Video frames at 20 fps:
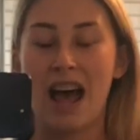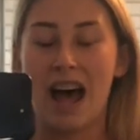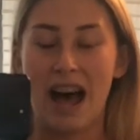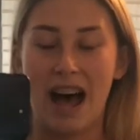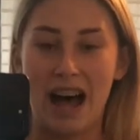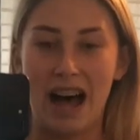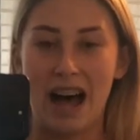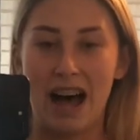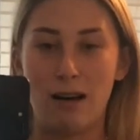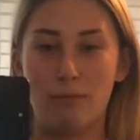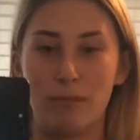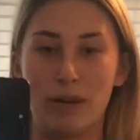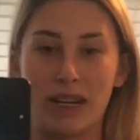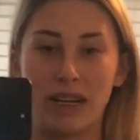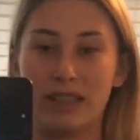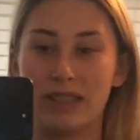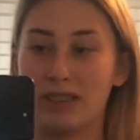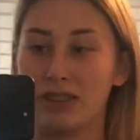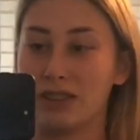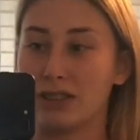But
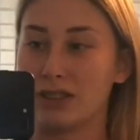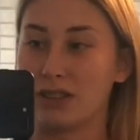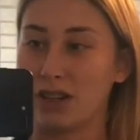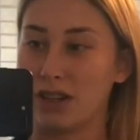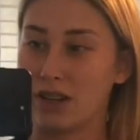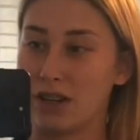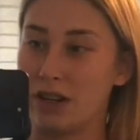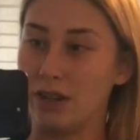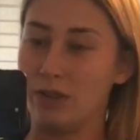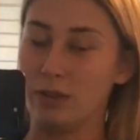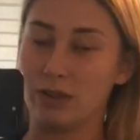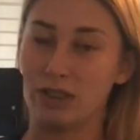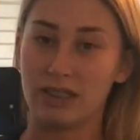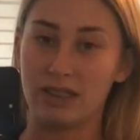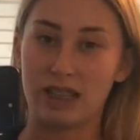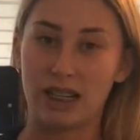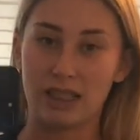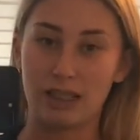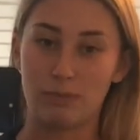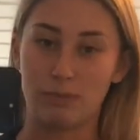it is so cold in
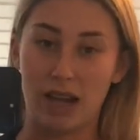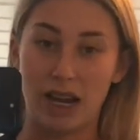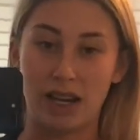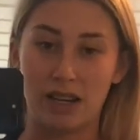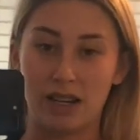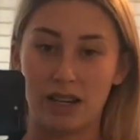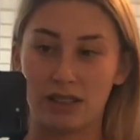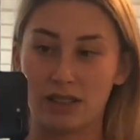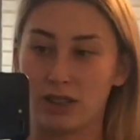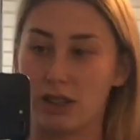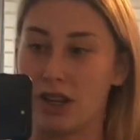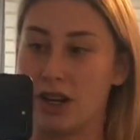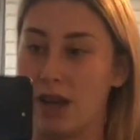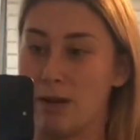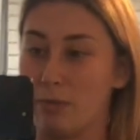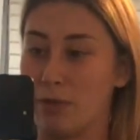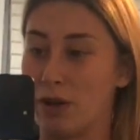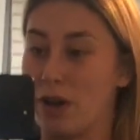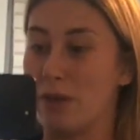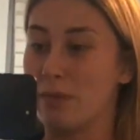Tasmania, so
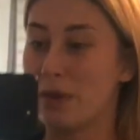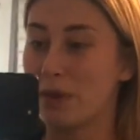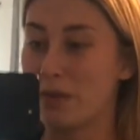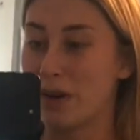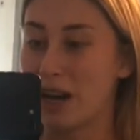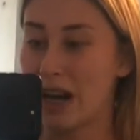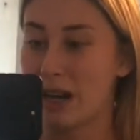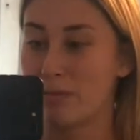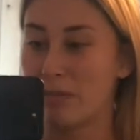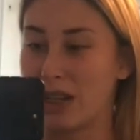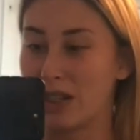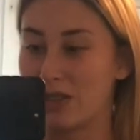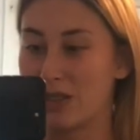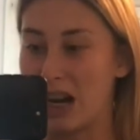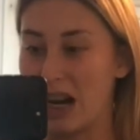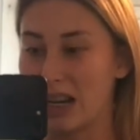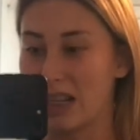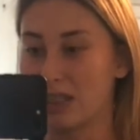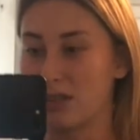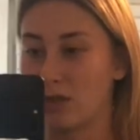I'm going to be wearing my
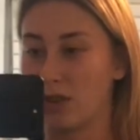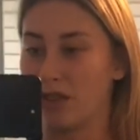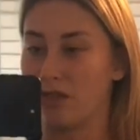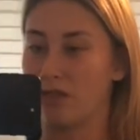trackies for the